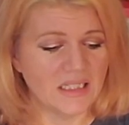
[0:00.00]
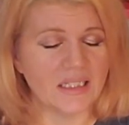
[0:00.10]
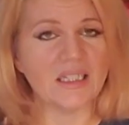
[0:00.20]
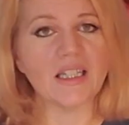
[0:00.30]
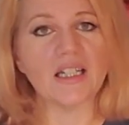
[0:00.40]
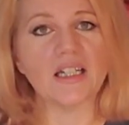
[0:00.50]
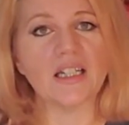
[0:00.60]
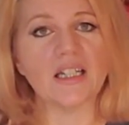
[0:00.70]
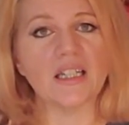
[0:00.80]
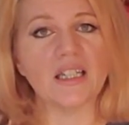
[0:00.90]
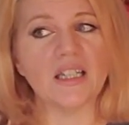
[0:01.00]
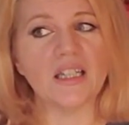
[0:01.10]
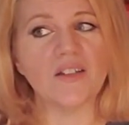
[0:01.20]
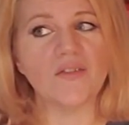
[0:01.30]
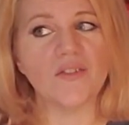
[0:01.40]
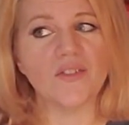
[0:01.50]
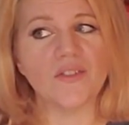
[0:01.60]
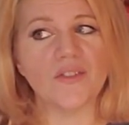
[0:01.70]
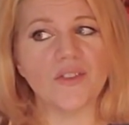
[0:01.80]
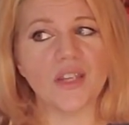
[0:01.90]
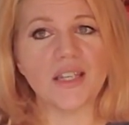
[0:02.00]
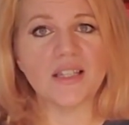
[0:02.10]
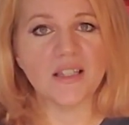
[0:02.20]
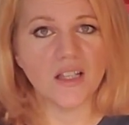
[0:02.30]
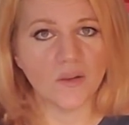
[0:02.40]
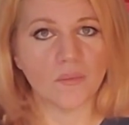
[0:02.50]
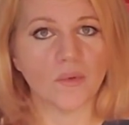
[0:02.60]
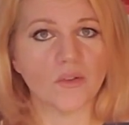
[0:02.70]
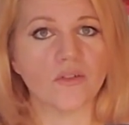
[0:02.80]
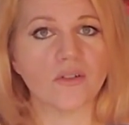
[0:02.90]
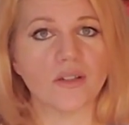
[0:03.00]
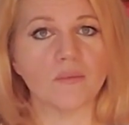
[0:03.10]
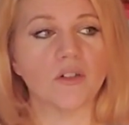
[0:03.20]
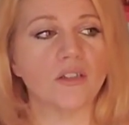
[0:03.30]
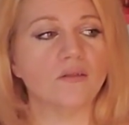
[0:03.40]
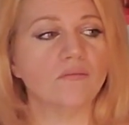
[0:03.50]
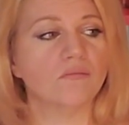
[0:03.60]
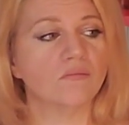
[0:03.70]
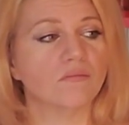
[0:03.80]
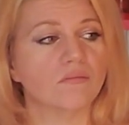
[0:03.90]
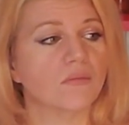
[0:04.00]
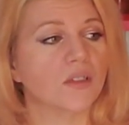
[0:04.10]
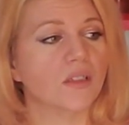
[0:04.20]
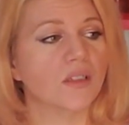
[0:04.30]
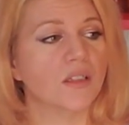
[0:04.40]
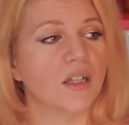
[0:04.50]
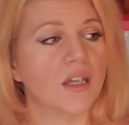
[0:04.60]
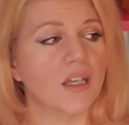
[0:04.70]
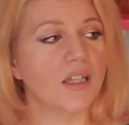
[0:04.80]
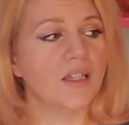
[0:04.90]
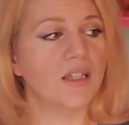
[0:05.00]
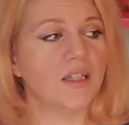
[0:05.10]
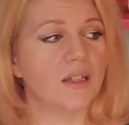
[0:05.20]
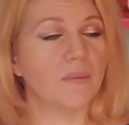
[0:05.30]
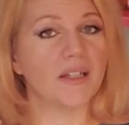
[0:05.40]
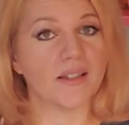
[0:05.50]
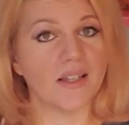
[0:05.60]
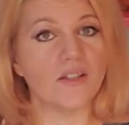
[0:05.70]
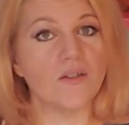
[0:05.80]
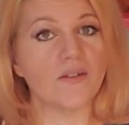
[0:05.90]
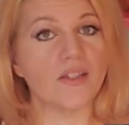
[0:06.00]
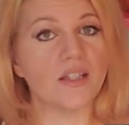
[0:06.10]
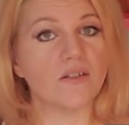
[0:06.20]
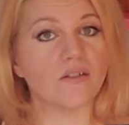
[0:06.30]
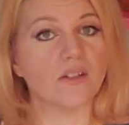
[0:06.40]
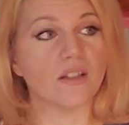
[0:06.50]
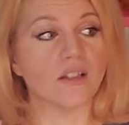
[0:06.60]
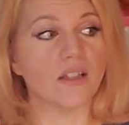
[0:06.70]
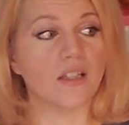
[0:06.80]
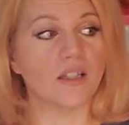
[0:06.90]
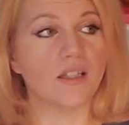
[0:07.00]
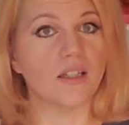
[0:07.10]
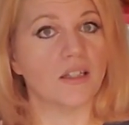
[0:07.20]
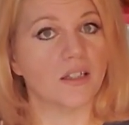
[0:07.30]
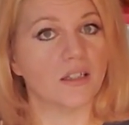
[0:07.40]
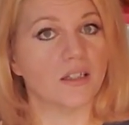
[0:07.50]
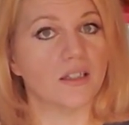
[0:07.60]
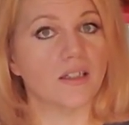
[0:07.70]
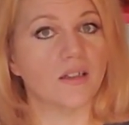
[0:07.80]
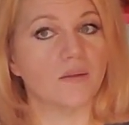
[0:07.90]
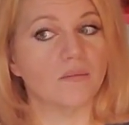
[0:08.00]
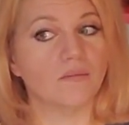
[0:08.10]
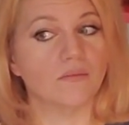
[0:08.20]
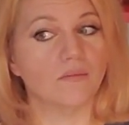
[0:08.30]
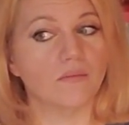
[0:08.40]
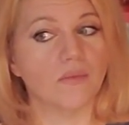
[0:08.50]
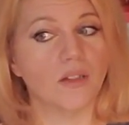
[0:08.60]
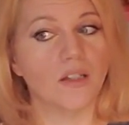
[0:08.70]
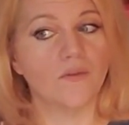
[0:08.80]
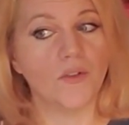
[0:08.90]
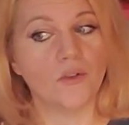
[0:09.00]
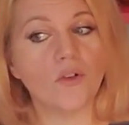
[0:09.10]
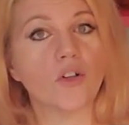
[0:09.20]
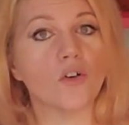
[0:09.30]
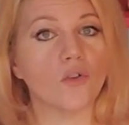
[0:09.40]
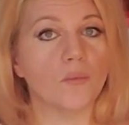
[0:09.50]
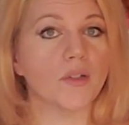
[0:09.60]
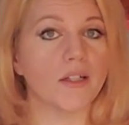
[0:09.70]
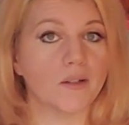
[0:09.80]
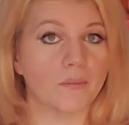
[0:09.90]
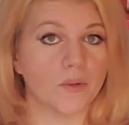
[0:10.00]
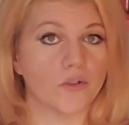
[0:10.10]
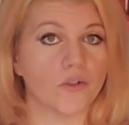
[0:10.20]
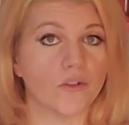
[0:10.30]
Yeah, if they did not murder someone, and because I do have standards, like, like um, if you are a cold-blooded murderer